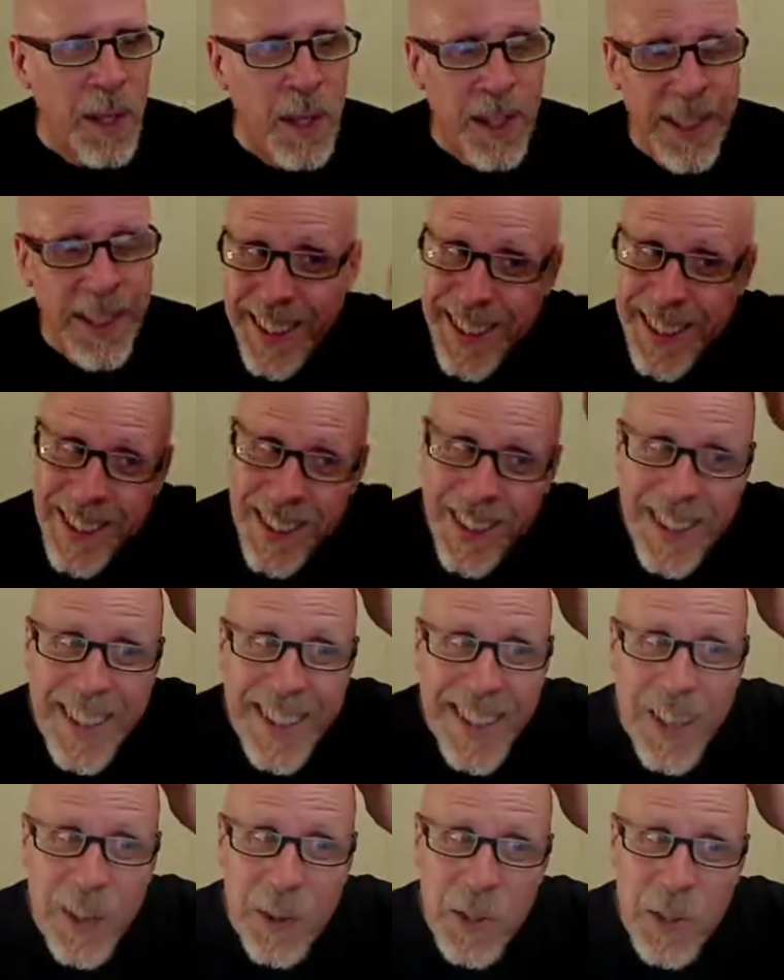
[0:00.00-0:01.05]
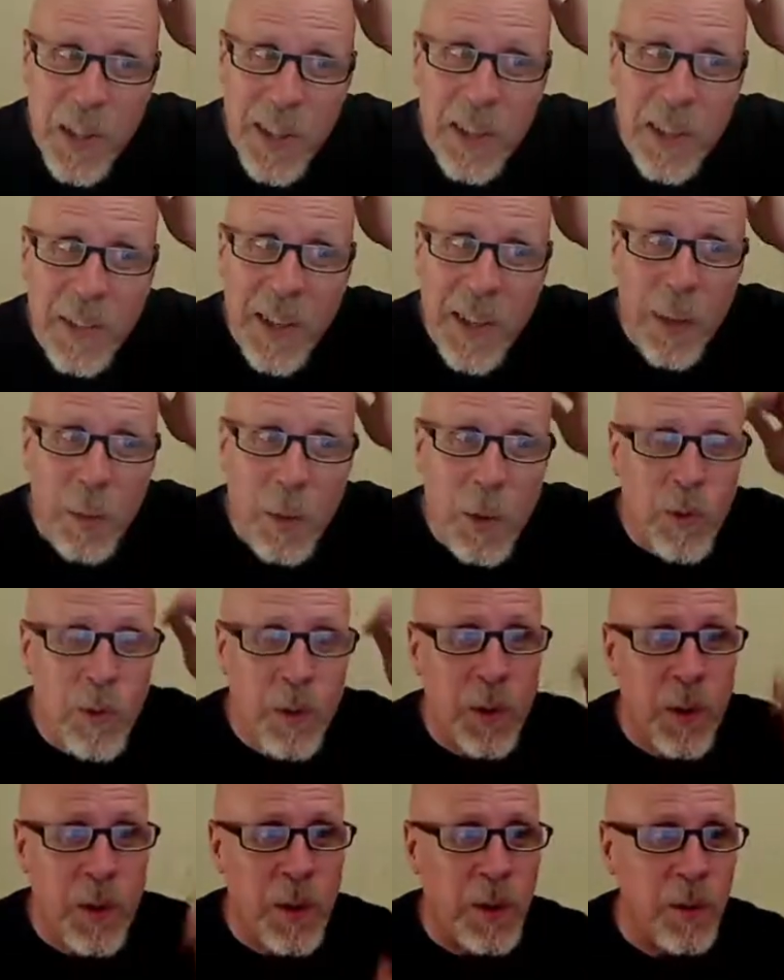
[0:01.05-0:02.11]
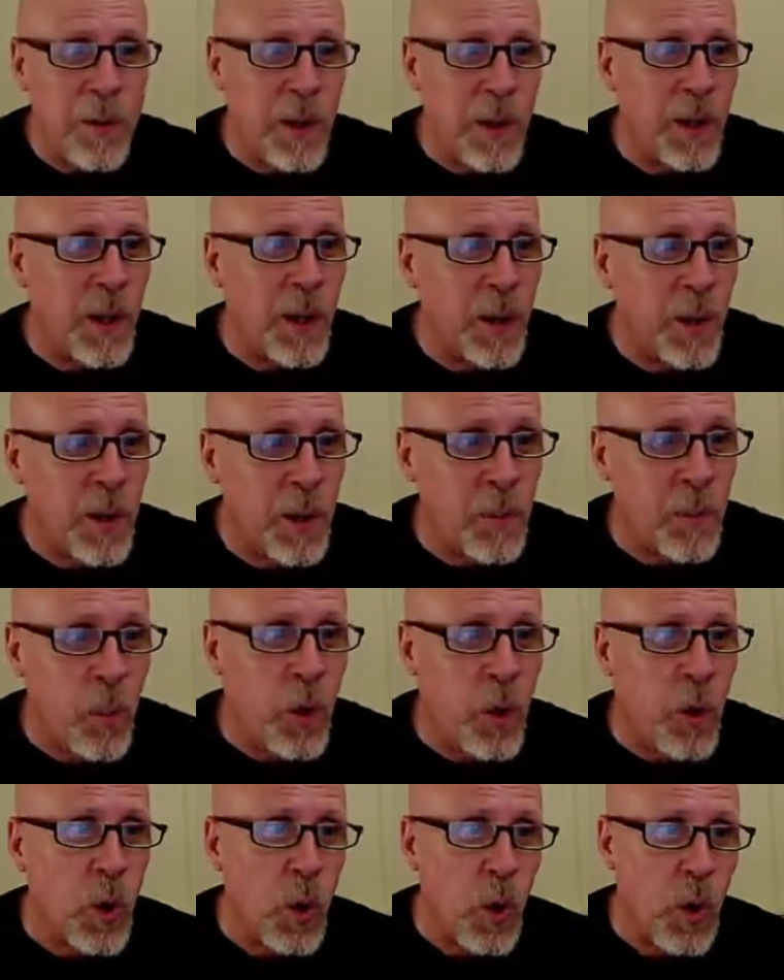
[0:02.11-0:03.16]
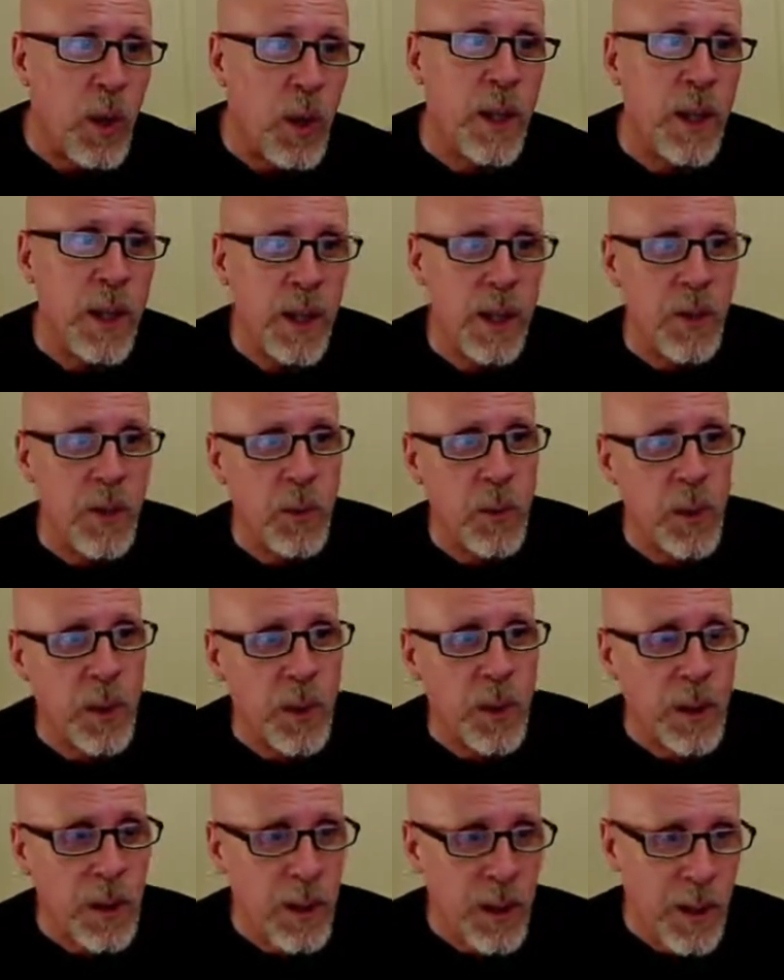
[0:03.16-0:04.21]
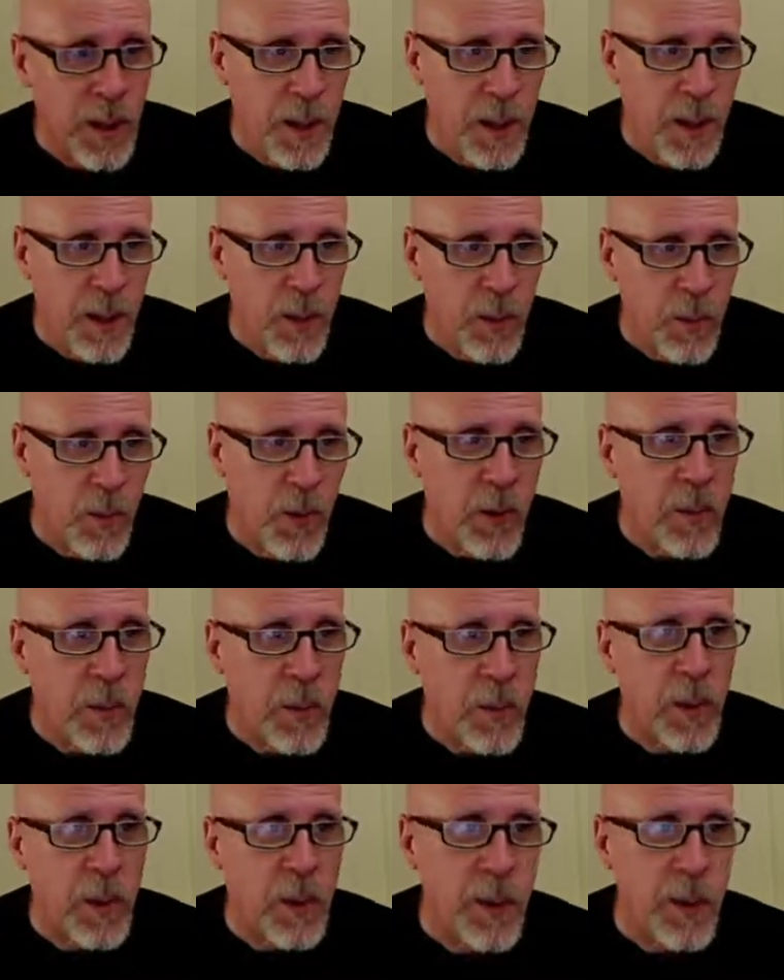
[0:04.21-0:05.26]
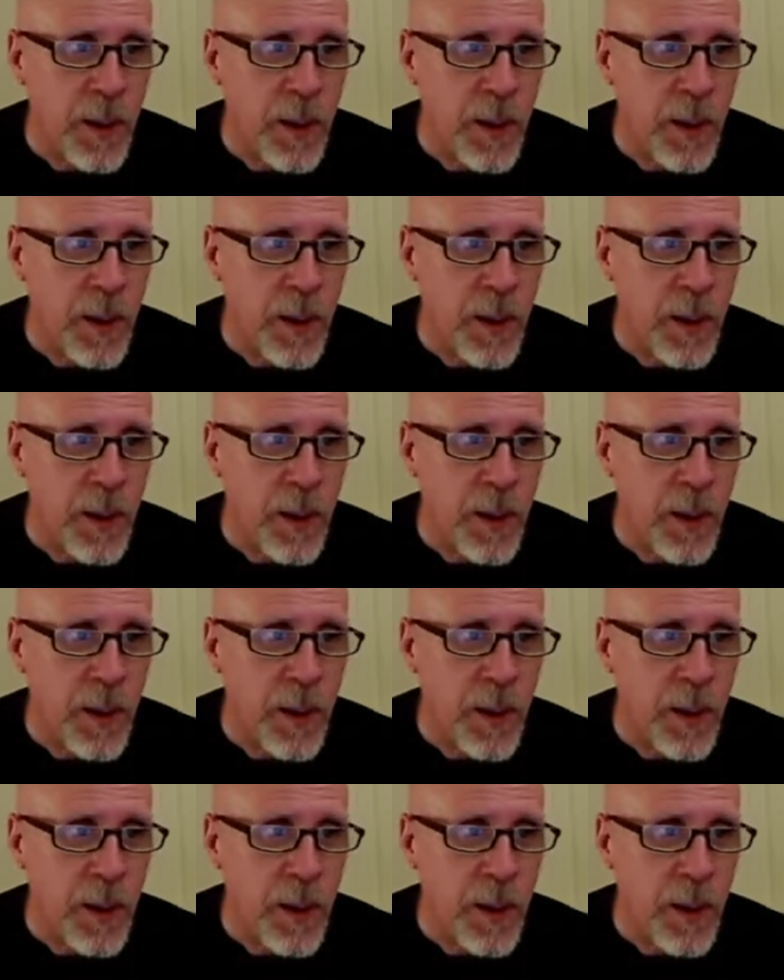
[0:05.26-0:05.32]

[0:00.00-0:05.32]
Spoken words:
Let's look at how a trace table for the division algorithm would look as we run through it.